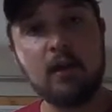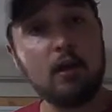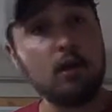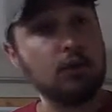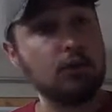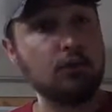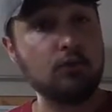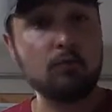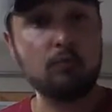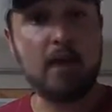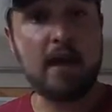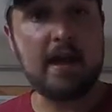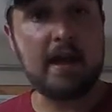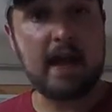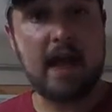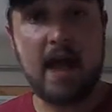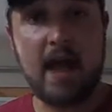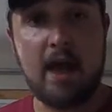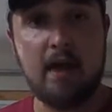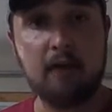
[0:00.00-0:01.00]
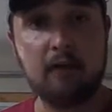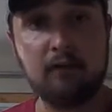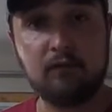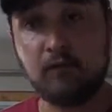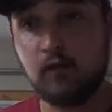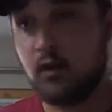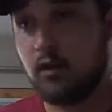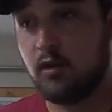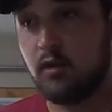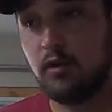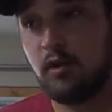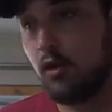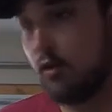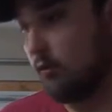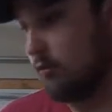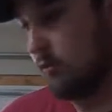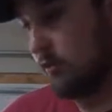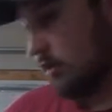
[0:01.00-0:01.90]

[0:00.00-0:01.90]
You may have, you know,